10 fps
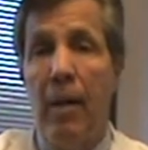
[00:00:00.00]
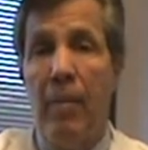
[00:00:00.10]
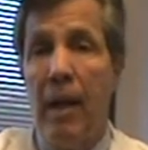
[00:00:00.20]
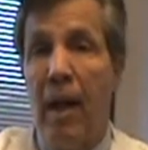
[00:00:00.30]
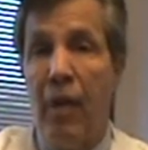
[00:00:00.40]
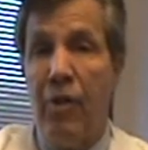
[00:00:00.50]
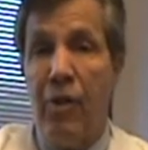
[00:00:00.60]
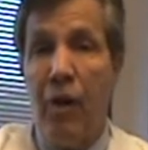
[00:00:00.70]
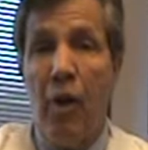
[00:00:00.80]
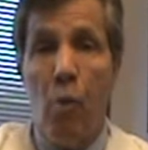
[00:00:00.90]
because
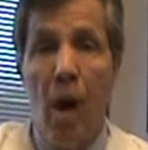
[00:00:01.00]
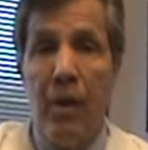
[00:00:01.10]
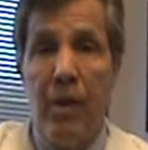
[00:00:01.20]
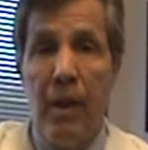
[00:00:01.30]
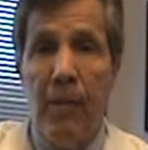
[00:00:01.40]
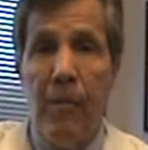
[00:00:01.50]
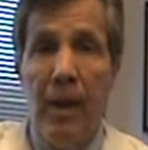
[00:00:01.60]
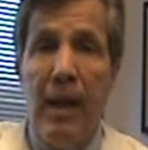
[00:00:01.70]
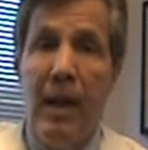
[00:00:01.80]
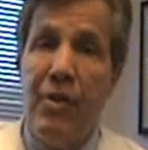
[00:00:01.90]
it's unwanted,
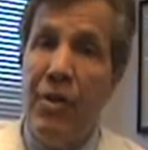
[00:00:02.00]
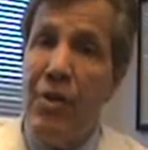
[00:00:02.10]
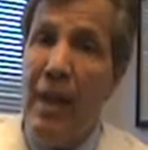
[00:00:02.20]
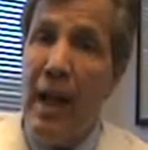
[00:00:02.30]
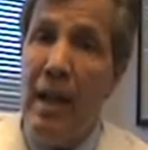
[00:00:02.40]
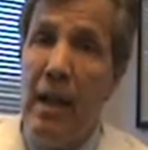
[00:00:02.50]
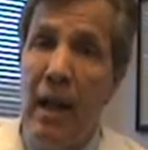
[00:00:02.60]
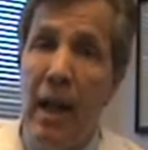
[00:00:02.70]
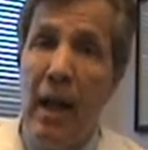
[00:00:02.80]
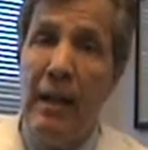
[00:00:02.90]
is
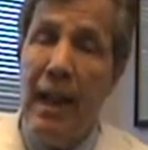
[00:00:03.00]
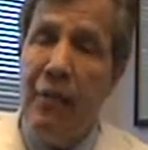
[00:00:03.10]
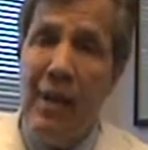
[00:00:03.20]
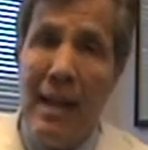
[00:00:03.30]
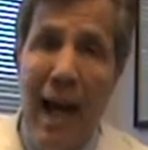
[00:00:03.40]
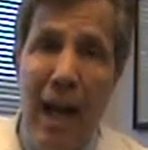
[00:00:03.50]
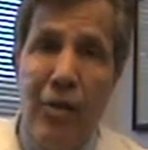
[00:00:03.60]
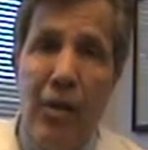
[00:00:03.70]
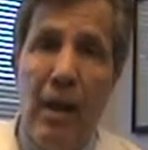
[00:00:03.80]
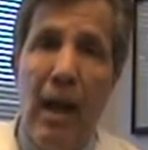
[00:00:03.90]
instead left
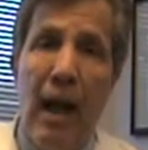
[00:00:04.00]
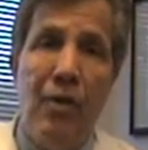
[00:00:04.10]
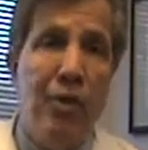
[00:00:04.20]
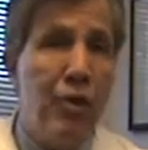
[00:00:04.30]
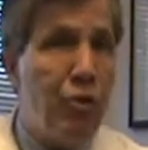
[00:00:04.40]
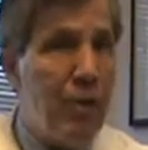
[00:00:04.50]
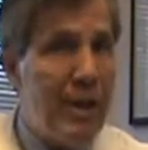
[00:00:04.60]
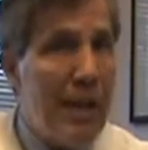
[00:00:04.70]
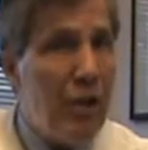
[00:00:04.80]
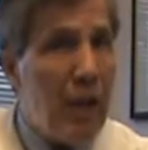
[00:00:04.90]
attached at
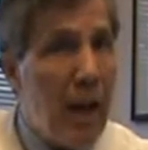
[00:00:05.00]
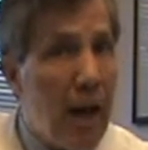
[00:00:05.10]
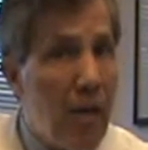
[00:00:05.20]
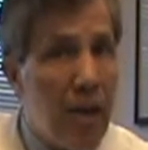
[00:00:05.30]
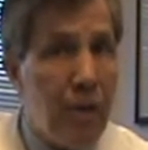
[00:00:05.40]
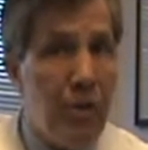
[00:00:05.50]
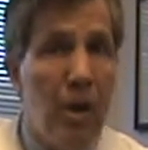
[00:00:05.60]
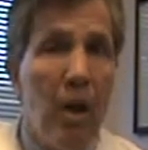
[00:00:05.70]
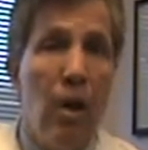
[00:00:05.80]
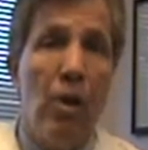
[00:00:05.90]
strategic areas
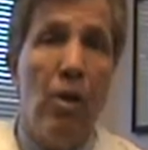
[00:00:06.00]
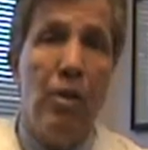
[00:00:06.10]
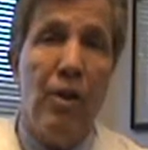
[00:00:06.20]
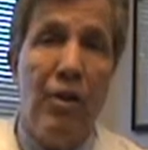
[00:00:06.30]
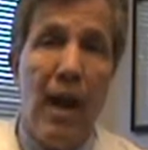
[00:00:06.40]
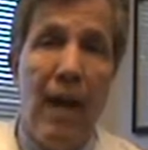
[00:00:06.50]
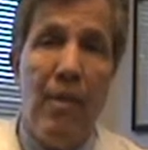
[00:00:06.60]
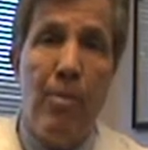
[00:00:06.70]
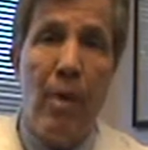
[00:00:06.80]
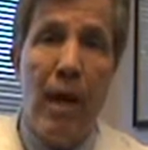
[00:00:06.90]
along the side of
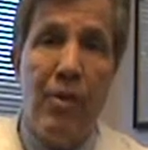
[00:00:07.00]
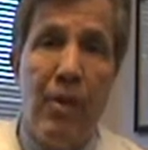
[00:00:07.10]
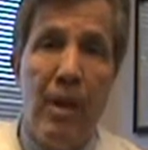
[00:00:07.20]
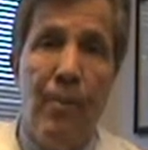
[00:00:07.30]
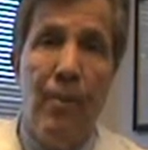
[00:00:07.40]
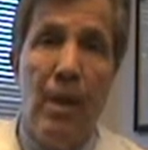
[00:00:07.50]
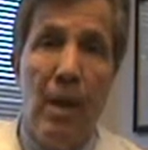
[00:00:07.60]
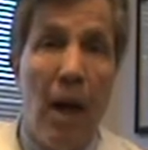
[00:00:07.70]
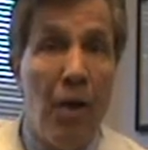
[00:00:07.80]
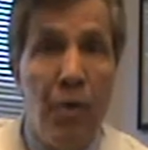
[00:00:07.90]
the breast,
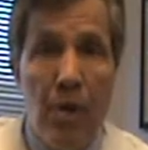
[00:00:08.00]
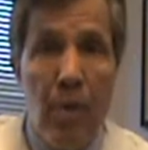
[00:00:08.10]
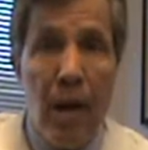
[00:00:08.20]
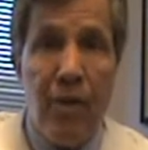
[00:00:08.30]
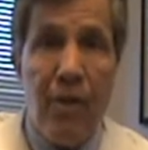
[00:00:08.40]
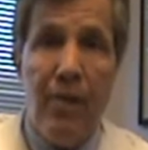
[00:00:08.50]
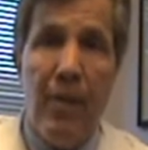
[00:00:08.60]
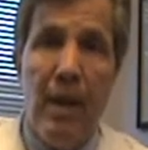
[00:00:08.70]
under the breast,